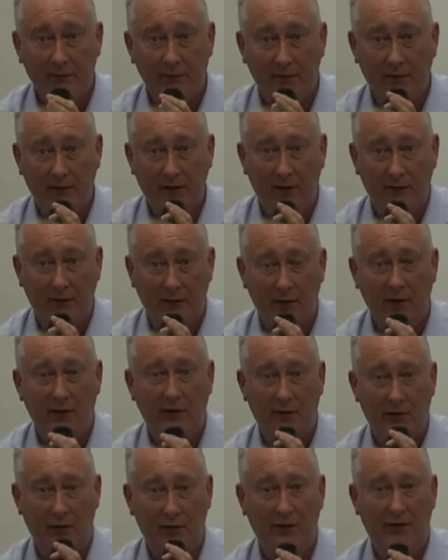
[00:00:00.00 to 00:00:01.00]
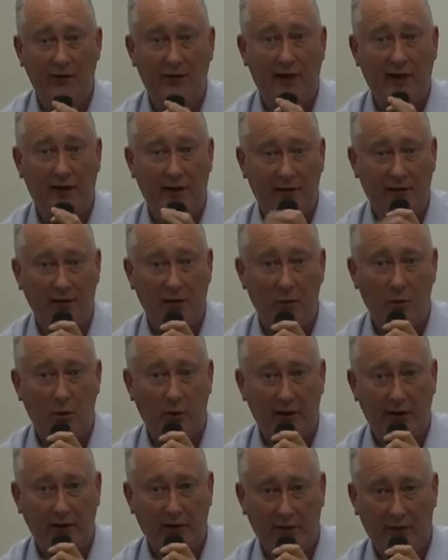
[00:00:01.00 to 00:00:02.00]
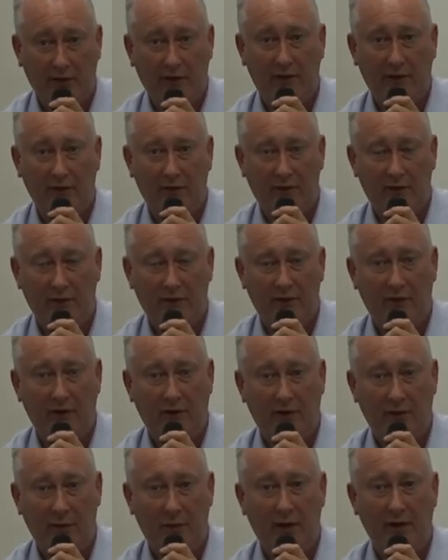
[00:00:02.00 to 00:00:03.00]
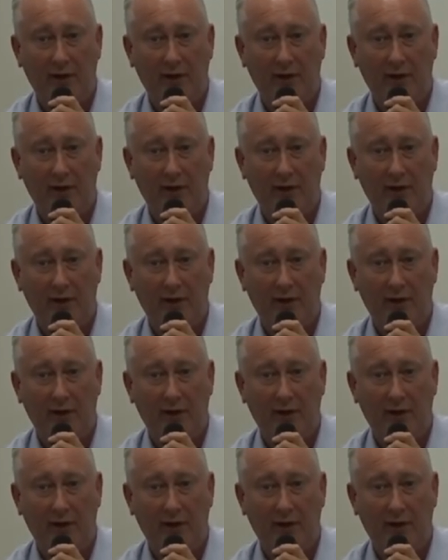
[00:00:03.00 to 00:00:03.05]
So you're saying, so what is feasible